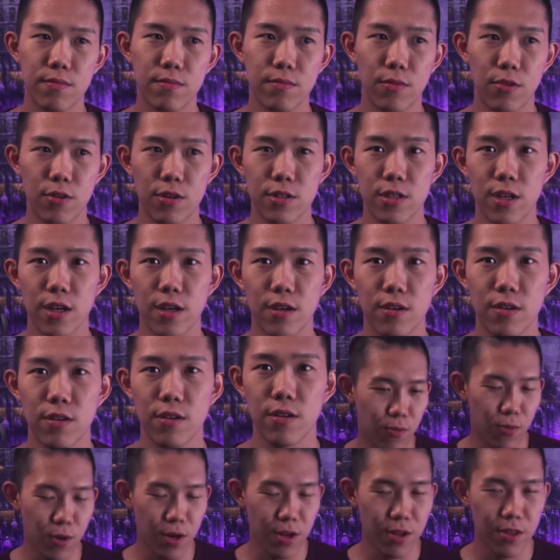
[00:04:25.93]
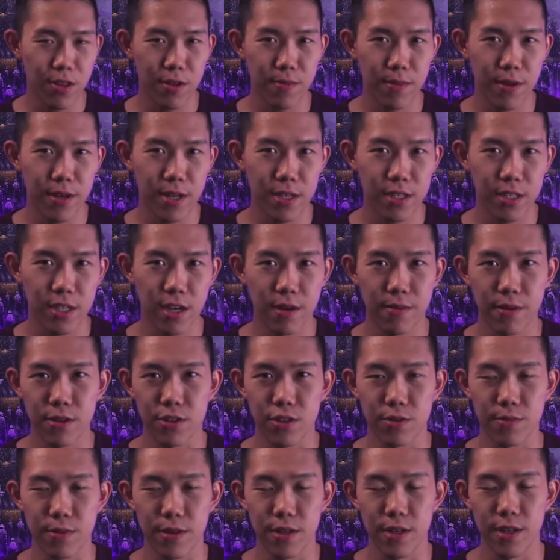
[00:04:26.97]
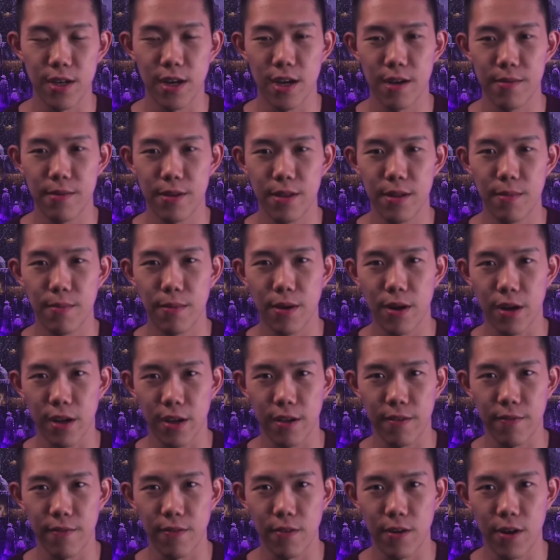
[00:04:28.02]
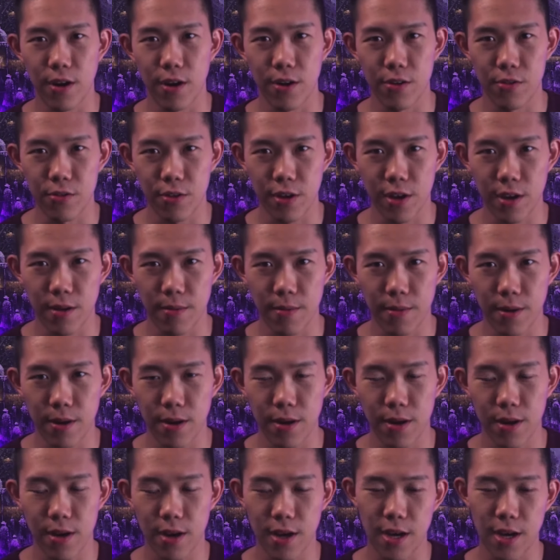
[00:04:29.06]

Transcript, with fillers: motorcycle. What do you think my next camera should be? I'm in the market for a new camera.